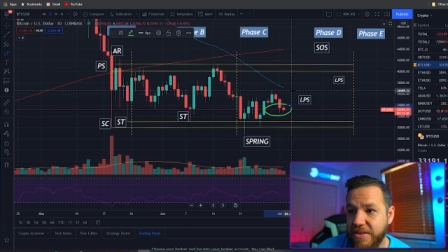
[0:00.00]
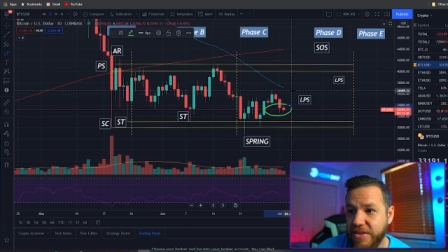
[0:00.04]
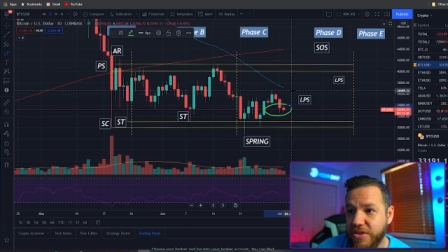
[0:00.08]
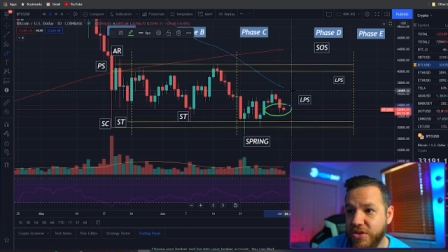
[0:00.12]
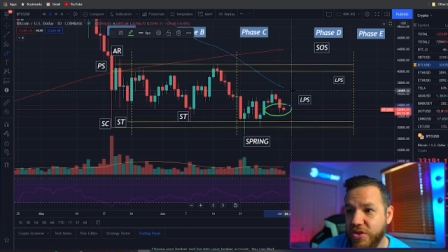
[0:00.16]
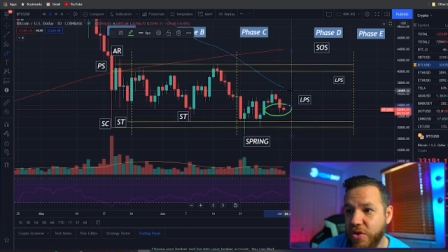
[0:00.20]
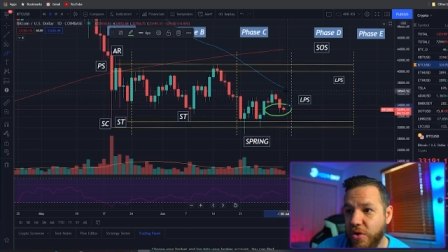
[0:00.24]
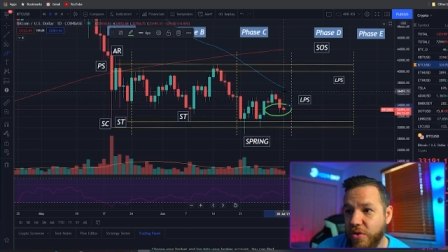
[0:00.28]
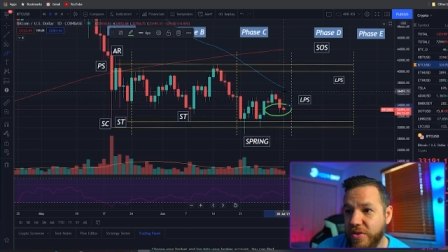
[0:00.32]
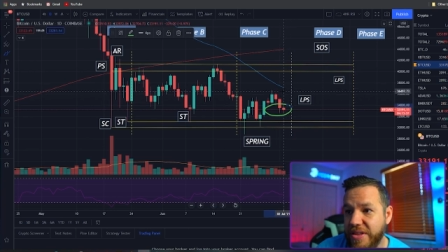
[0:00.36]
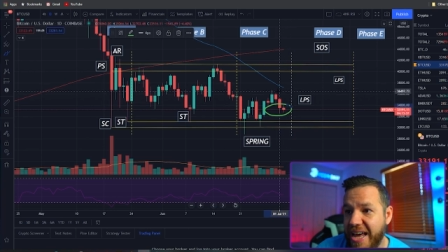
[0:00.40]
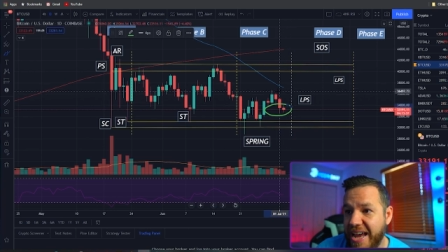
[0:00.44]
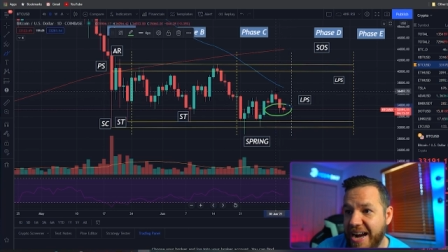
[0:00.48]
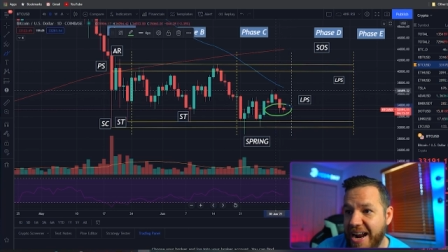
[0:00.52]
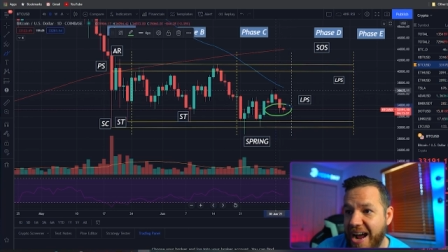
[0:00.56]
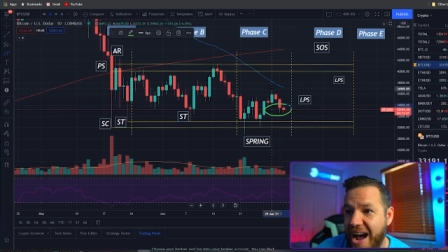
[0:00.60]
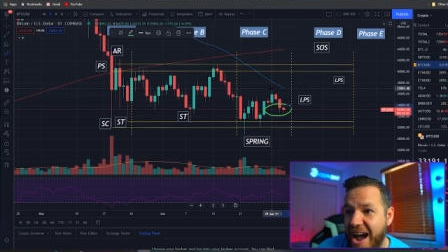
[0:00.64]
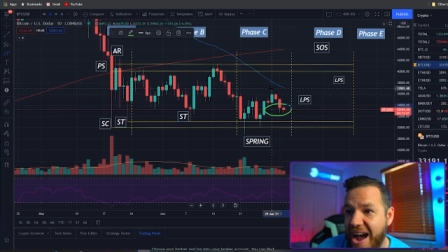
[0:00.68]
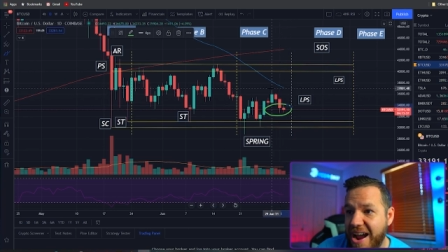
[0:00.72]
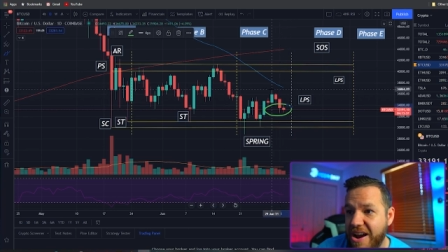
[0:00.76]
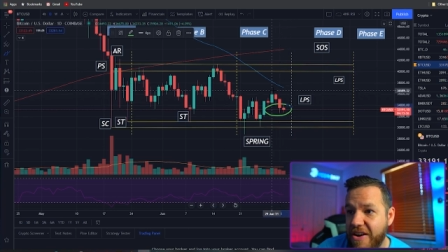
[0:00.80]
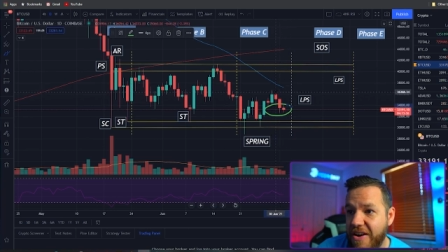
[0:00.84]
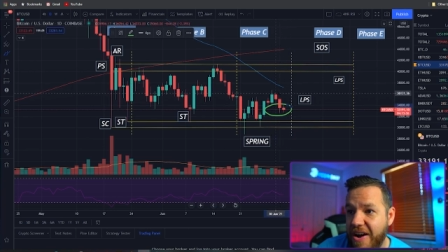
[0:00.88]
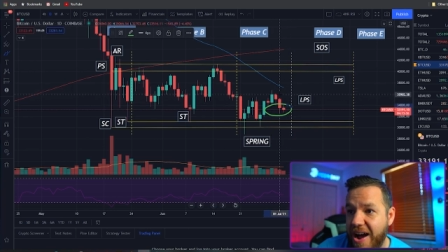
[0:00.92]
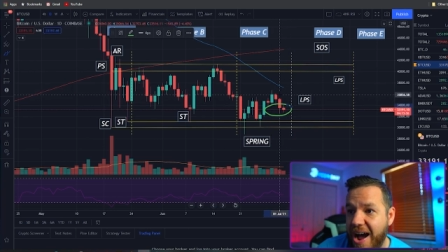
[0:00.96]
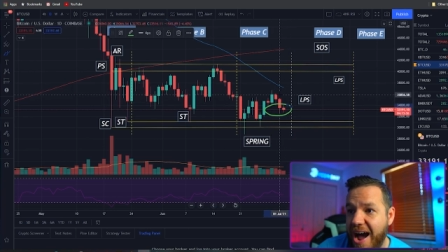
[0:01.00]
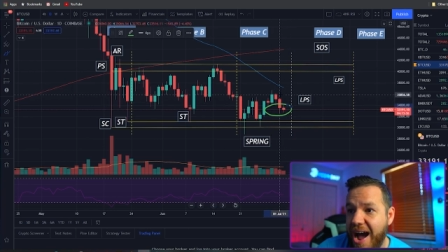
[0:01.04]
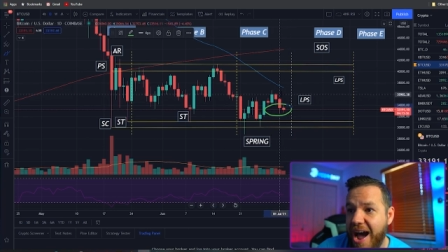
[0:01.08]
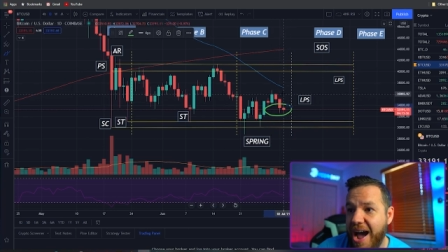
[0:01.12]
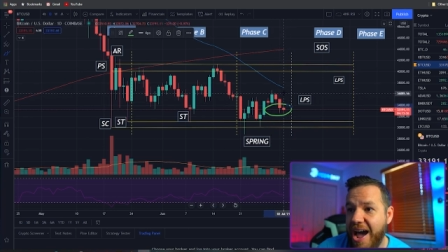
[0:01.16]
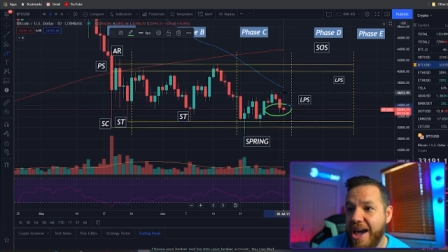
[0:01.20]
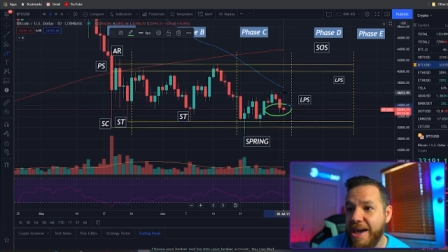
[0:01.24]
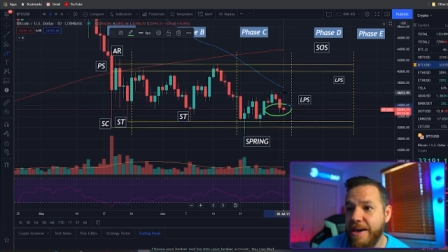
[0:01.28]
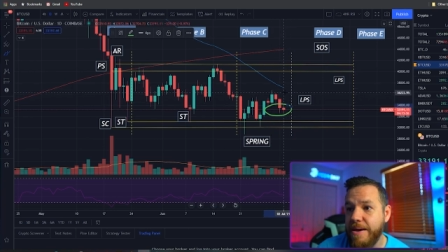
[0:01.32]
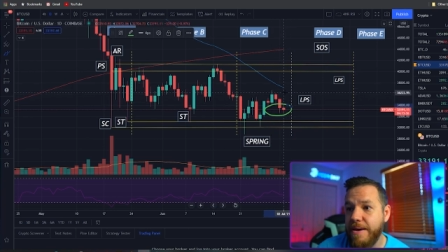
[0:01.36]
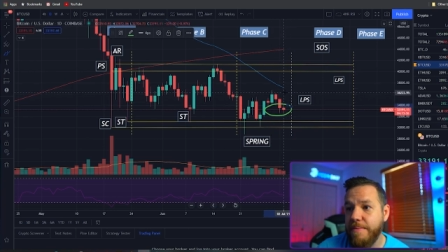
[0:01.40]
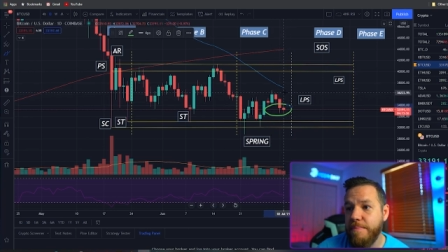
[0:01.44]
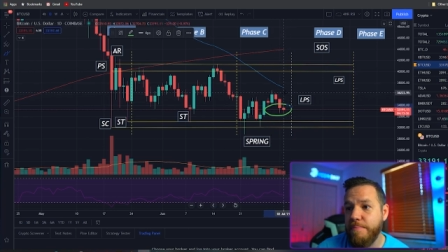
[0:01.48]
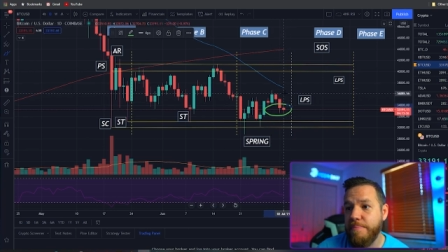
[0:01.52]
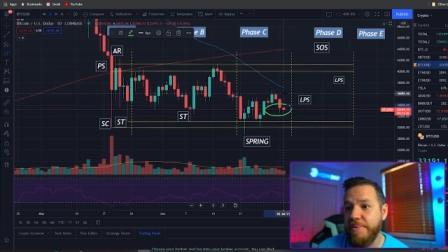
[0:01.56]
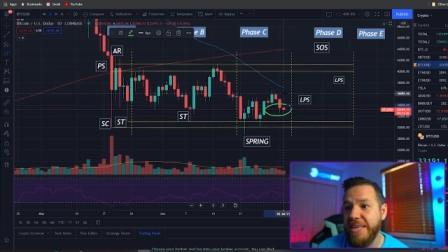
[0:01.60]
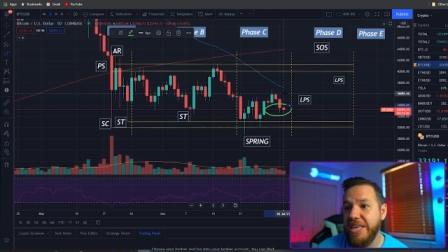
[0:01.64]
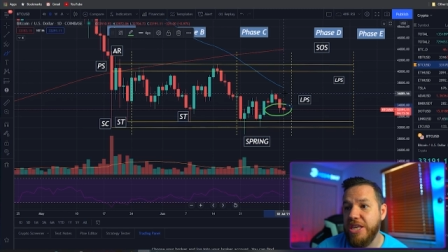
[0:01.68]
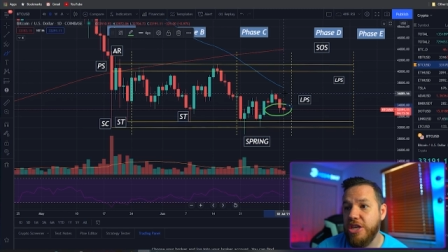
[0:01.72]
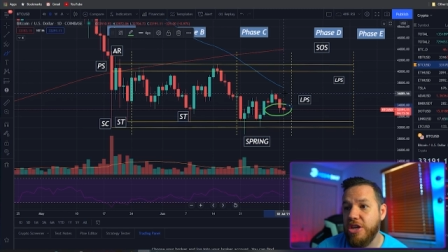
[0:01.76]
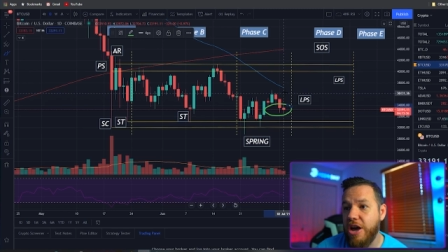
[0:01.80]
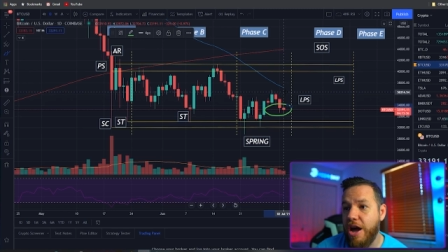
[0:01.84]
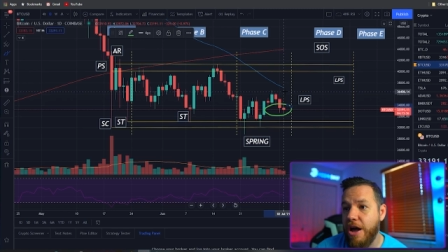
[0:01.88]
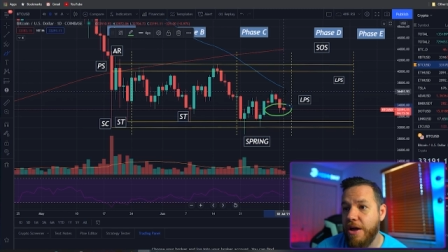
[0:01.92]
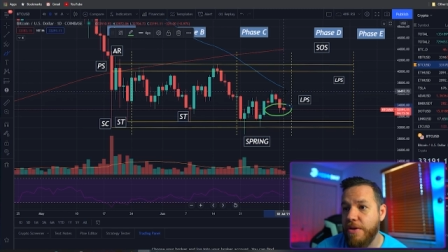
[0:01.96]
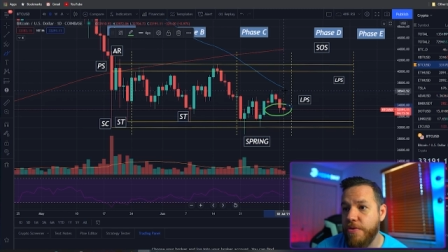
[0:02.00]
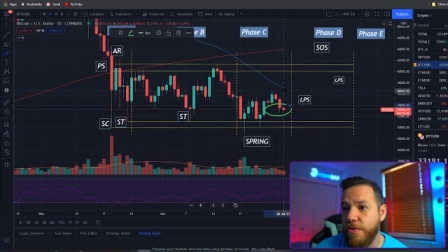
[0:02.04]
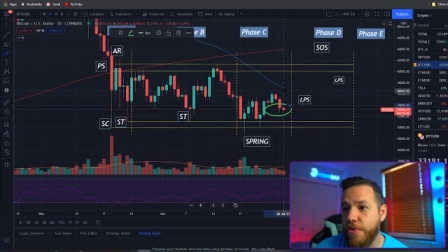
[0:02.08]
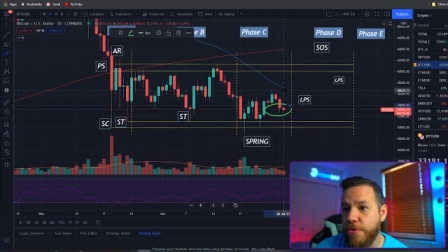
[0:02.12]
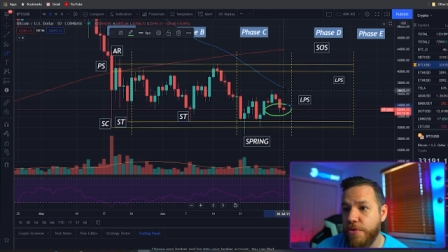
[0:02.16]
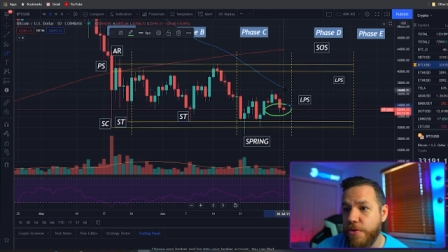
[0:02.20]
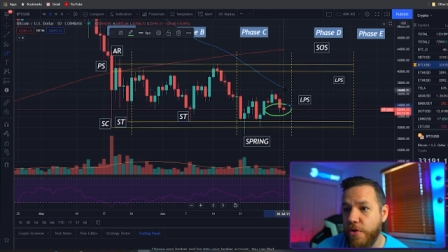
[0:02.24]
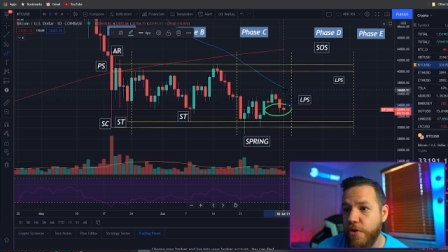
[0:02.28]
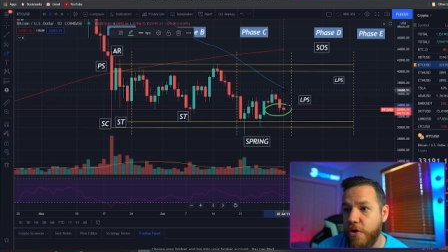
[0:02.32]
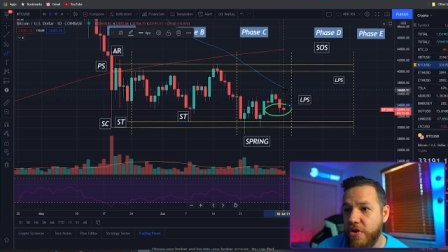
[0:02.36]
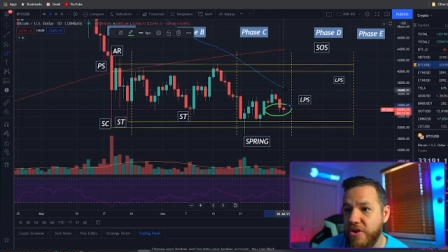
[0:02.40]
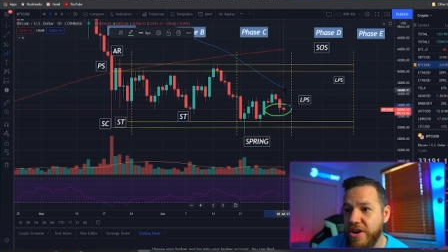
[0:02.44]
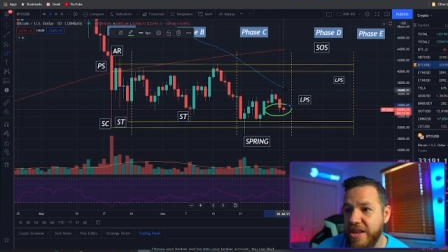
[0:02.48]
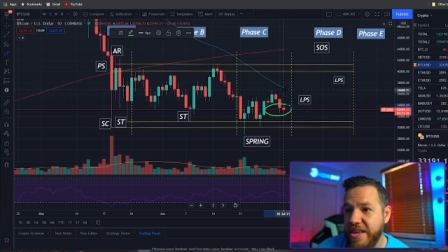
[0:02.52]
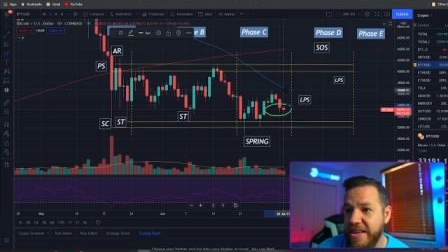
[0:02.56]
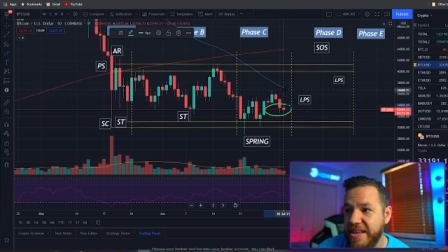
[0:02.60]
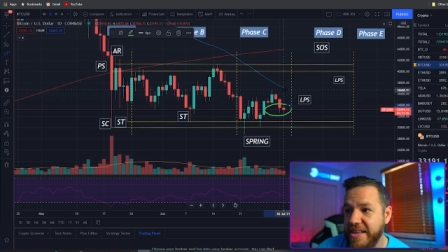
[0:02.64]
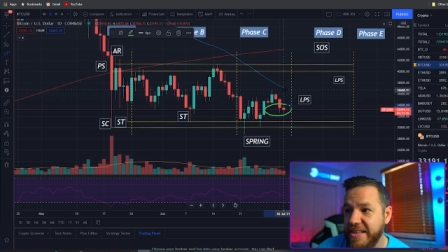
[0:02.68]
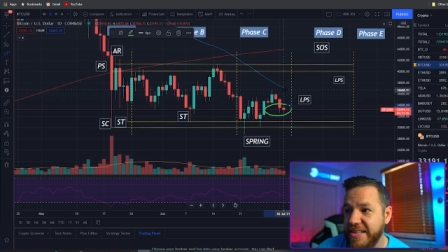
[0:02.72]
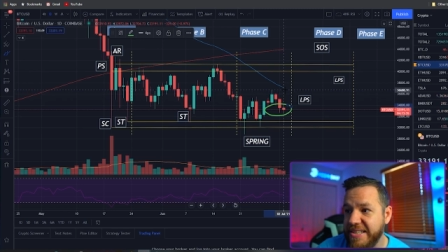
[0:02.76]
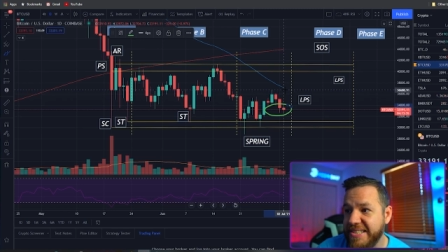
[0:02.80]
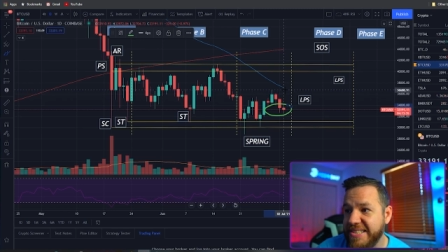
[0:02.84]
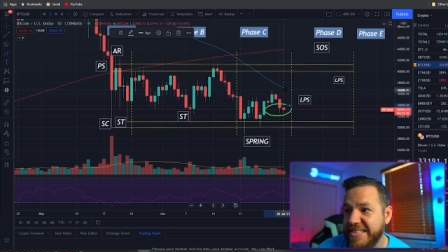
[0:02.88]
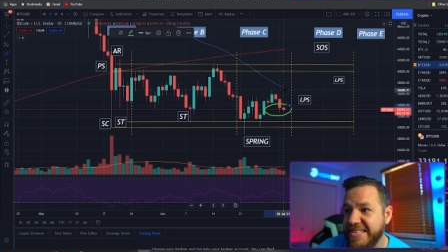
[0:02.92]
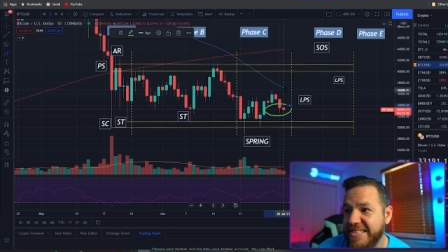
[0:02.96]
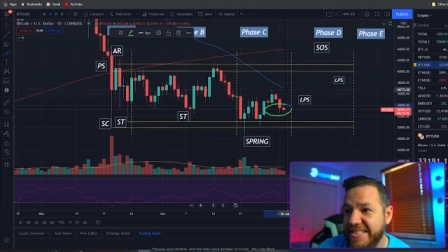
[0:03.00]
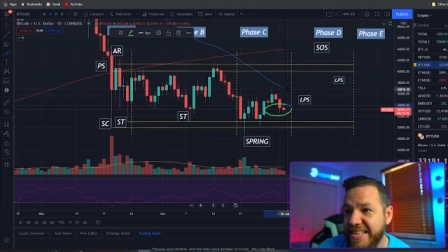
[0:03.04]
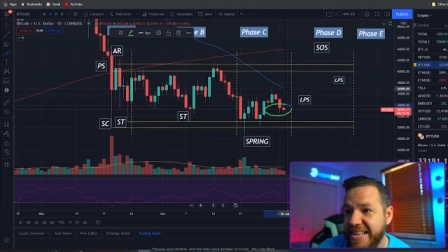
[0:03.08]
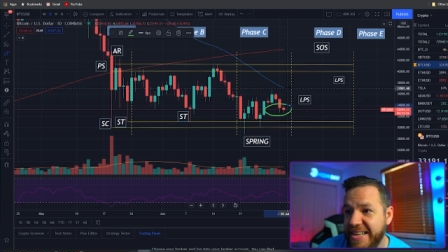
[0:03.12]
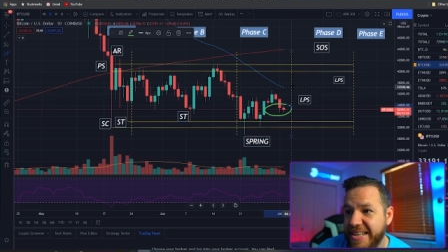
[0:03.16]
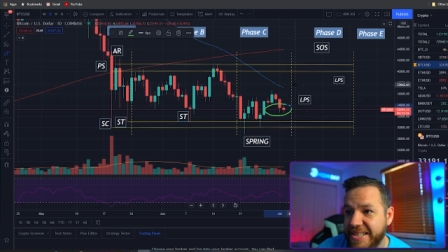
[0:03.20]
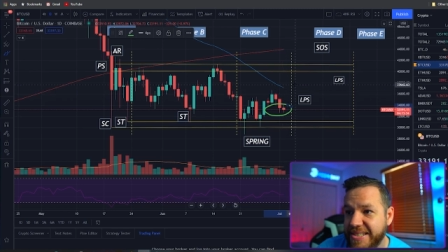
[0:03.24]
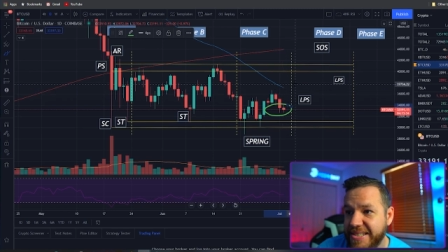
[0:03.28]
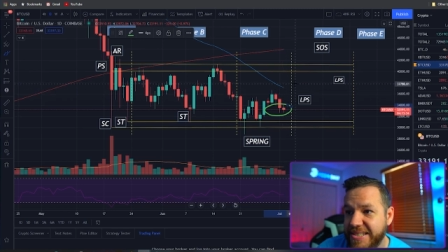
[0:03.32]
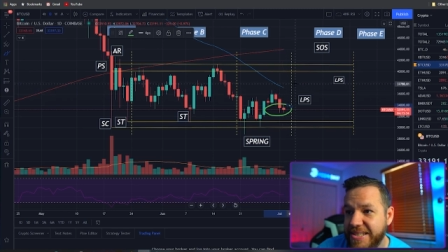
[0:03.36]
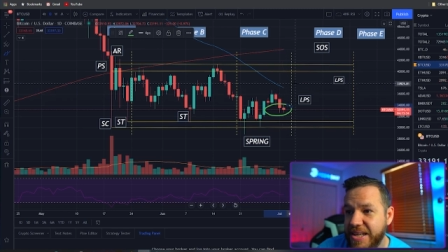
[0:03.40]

So that higher high beyond 36